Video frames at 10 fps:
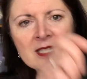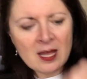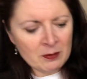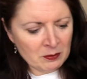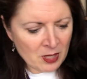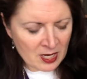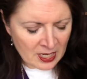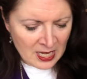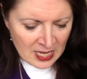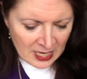That's not been
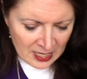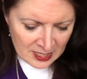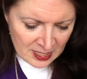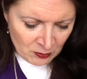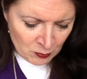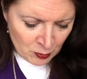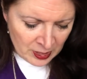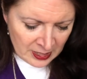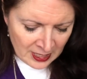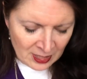blocked. It is a
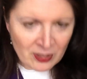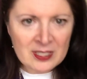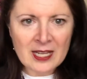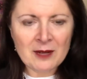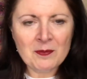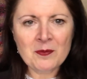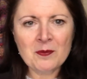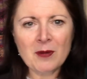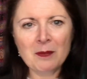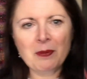really, it looks like a,
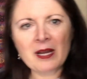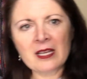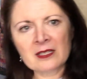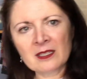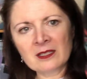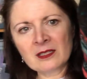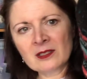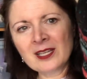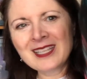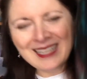a bucket, doesn't
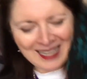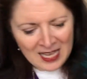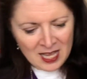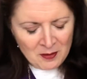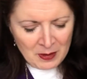it?